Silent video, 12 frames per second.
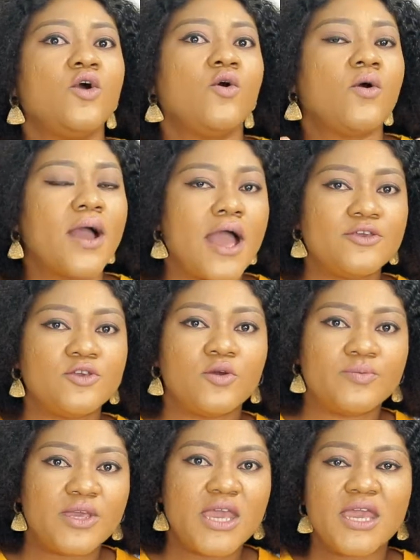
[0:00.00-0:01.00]
or how you're
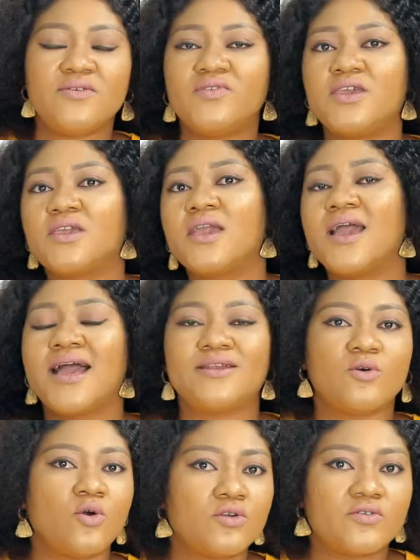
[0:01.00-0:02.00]
behaving and
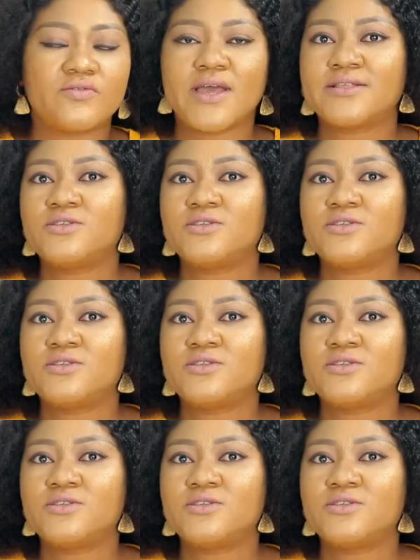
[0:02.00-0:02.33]
all of that.